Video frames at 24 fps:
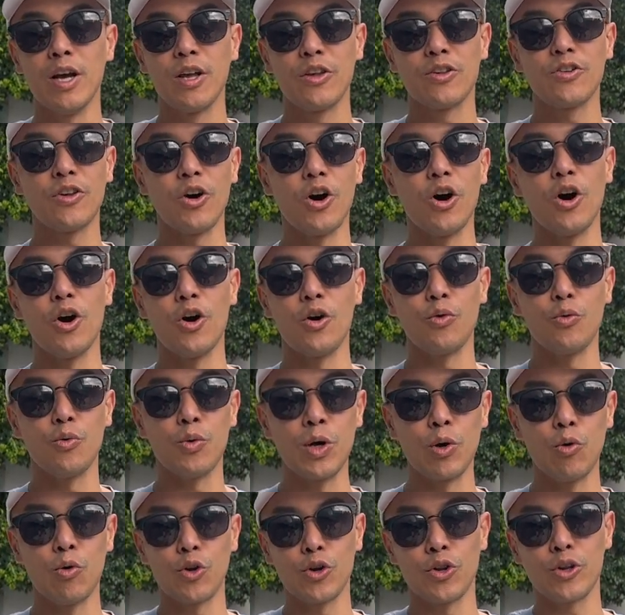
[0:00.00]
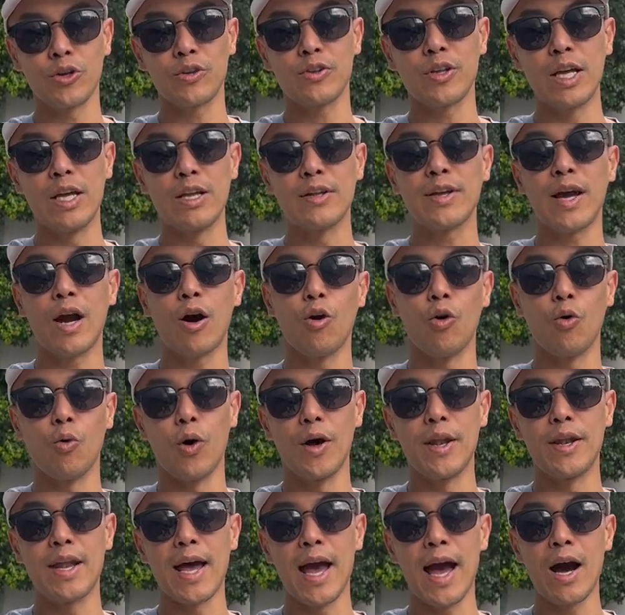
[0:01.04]
So we were just in Tower
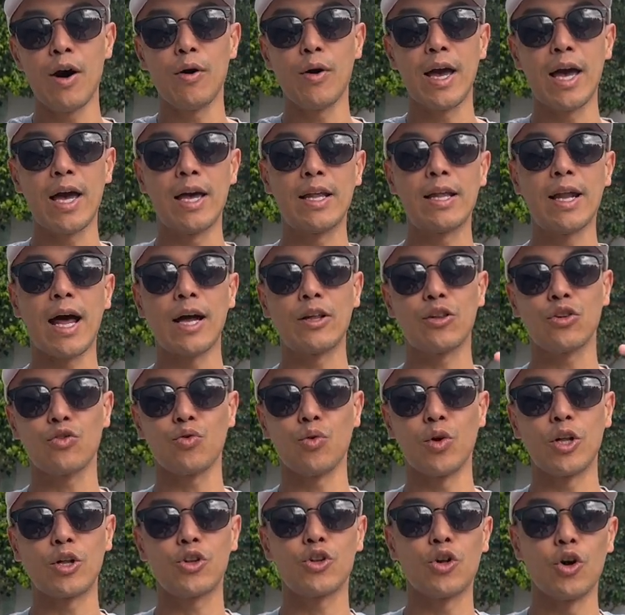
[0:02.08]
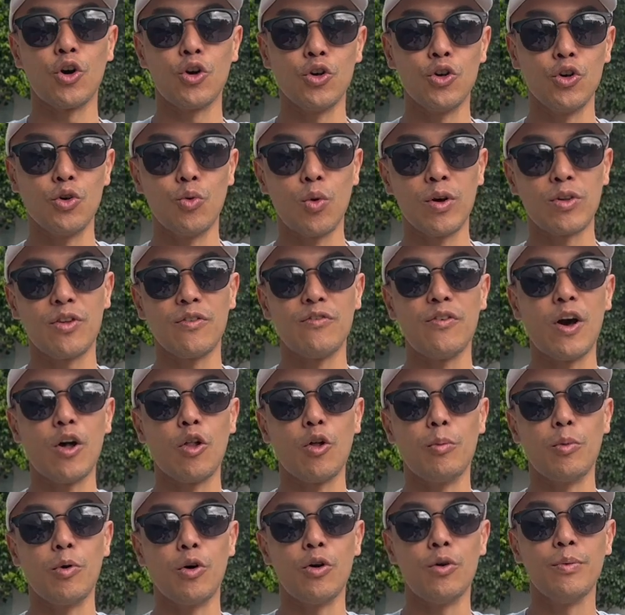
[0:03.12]
1 now, and I just wanna show you what's
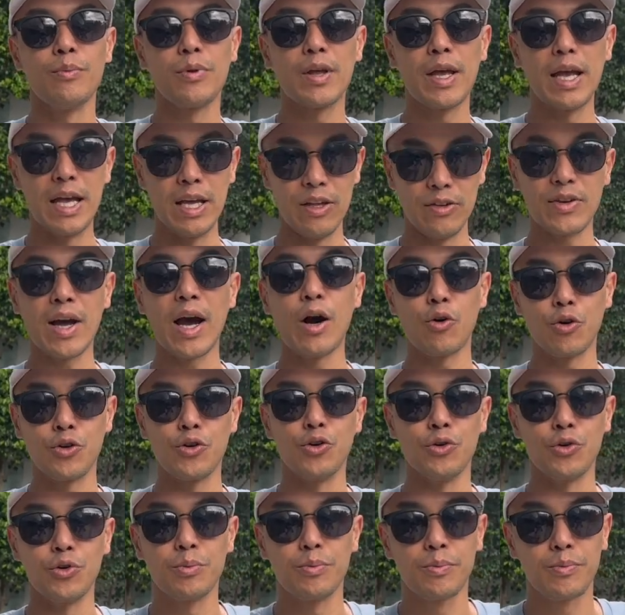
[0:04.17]
available in Tower 2.